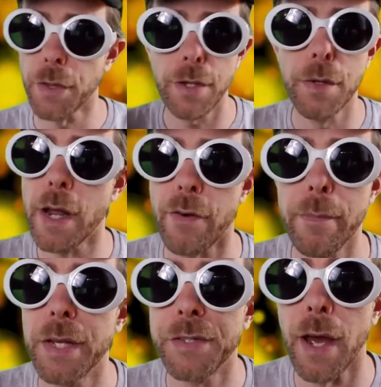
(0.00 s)
that you never
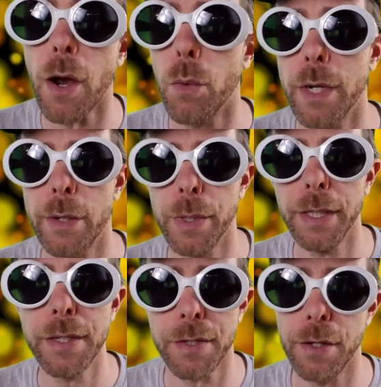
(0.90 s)
miss out when I
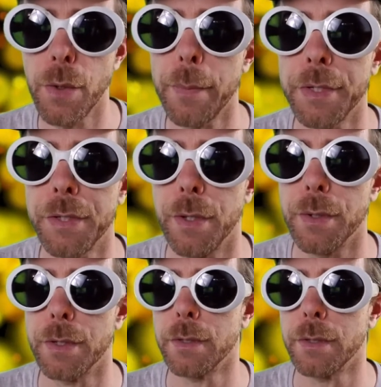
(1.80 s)
release a new episode.